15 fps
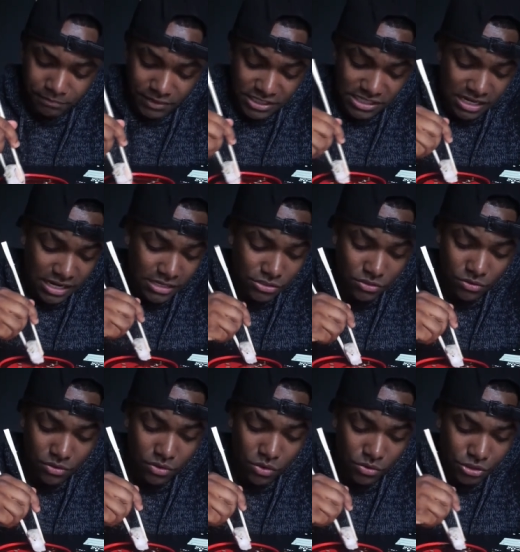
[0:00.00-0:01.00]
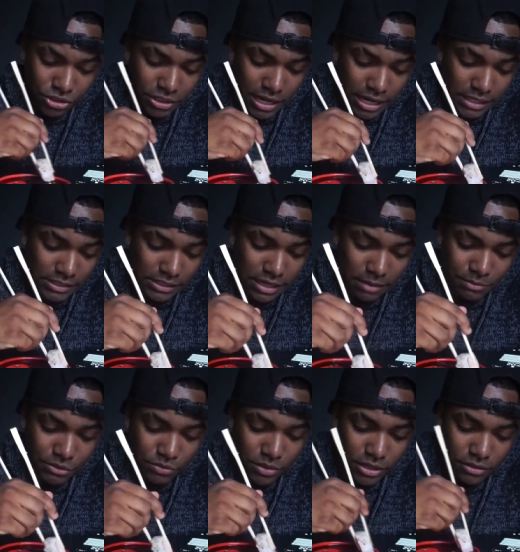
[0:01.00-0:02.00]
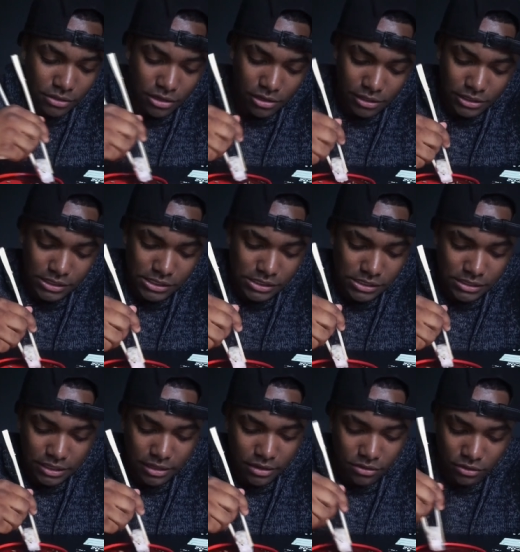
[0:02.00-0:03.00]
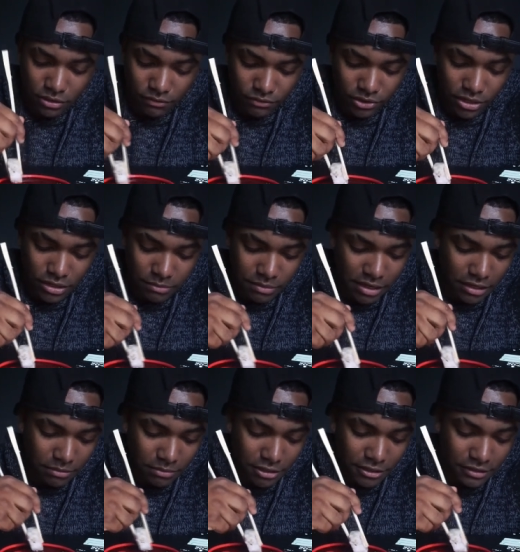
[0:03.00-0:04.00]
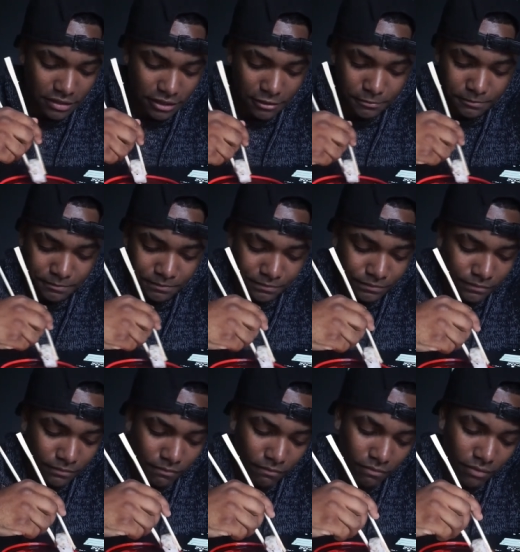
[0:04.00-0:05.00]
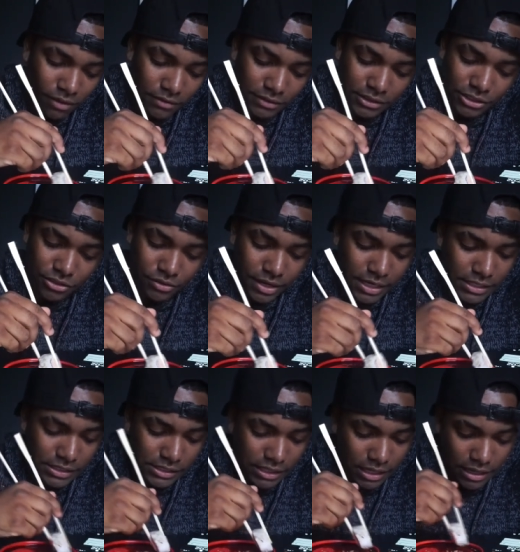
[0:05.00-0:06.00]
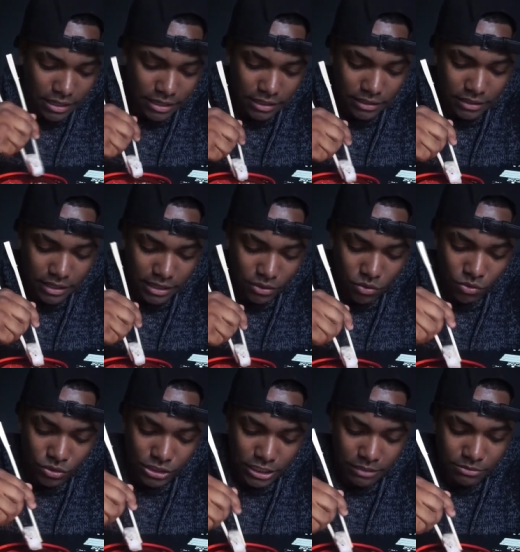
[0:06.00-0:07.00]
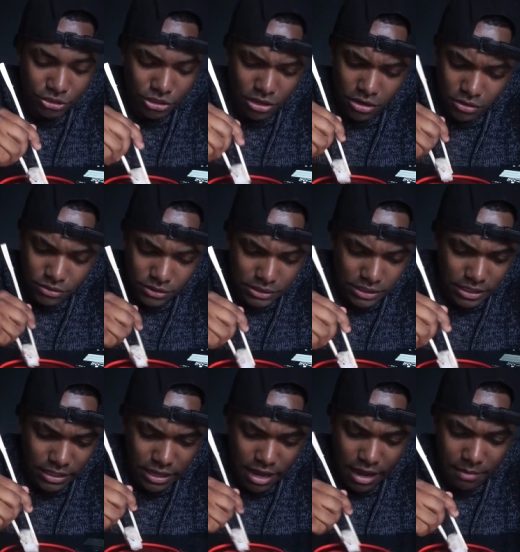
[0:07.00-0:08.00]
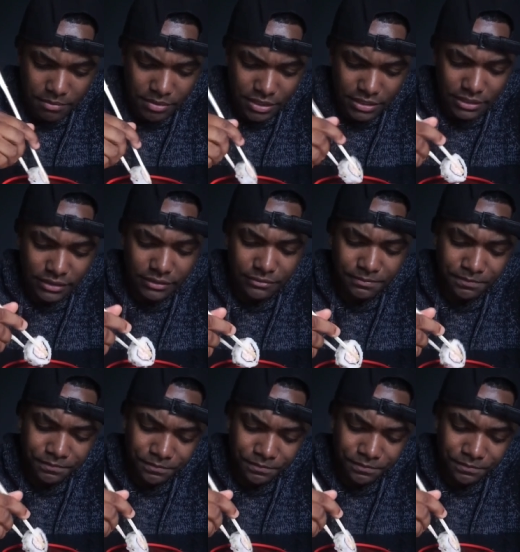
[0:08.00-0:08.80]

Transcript: And this cancel culture got to stop as well, dog. This isn't healthy for anybody, man. Like it's crazy how that that whole James Charles thing happened and